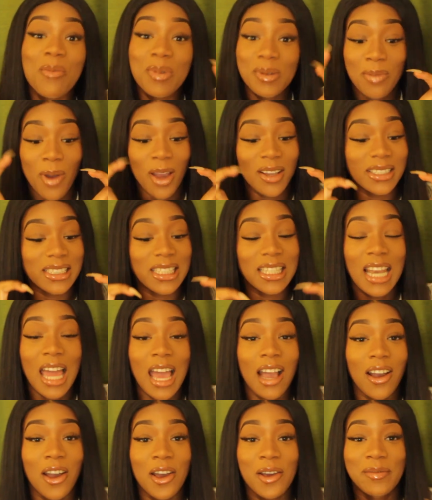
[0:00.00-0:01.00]
or be posting
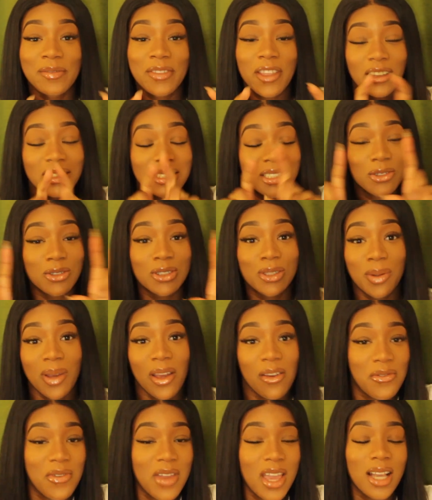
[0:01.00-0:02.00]
like um, those little
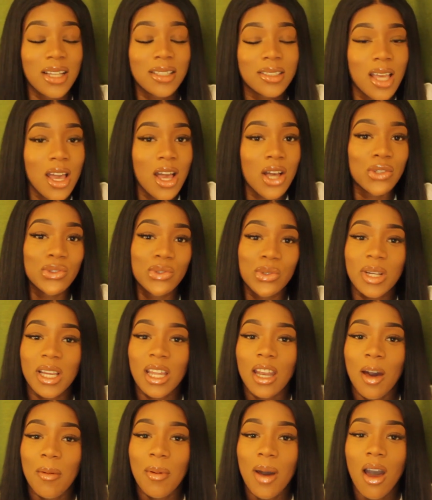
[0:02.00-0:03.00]
Twitter things talking
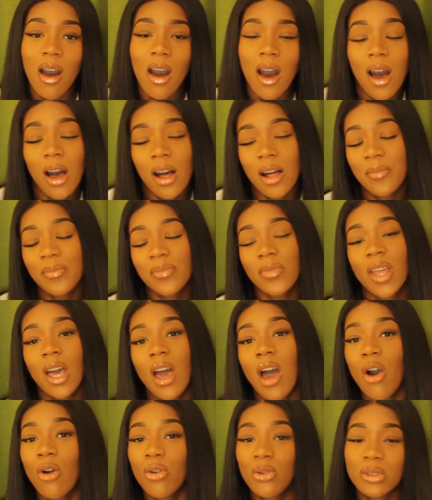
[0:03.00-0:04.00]
about uh,
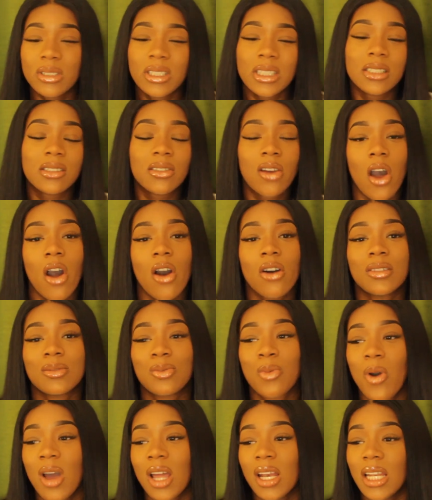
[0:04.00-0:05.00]
all these girls
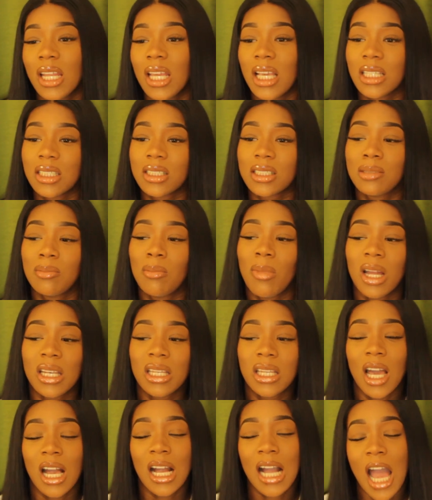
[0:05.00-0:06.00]
want is
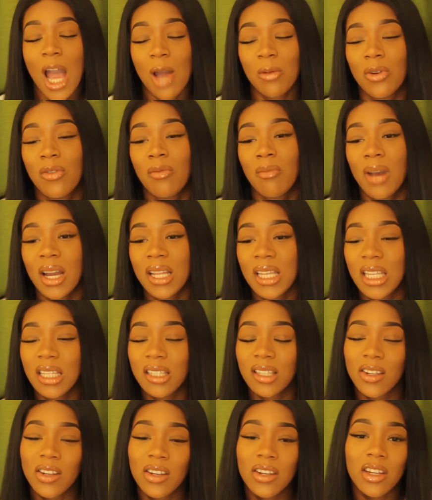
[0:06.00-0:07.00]
money, a guy with money,
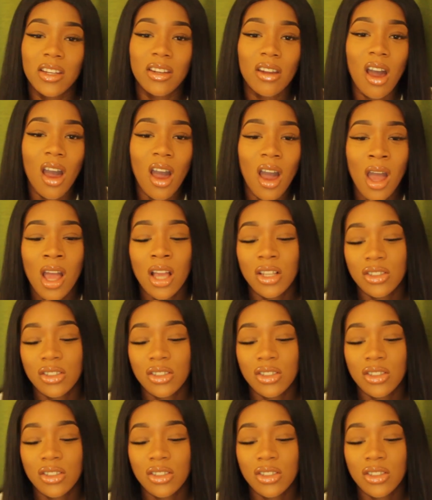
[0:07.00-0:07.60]
da da da da,